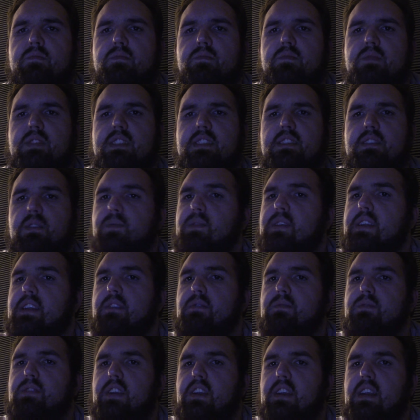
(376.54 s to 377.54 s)
because I want to hear
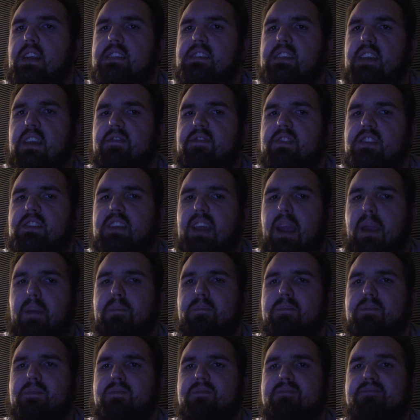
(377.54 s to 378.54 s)
what you guys have to say.
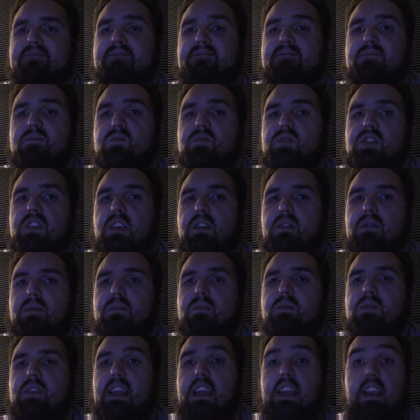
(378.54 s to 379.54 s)
So
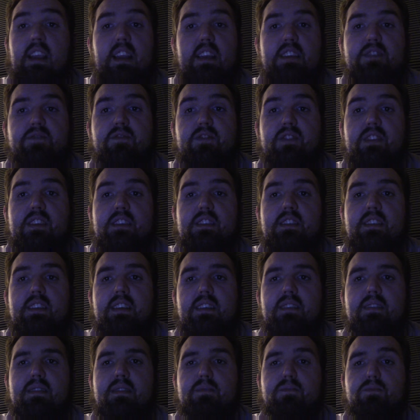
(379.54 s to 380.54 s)
thank you guys for listening,
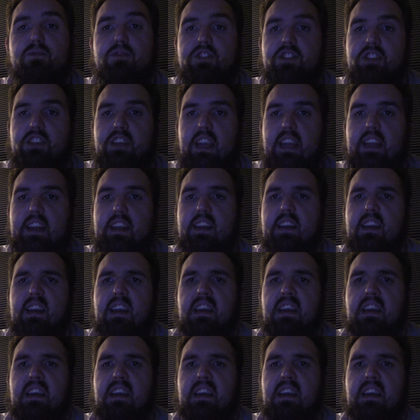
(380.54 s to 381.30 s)
appreciate it.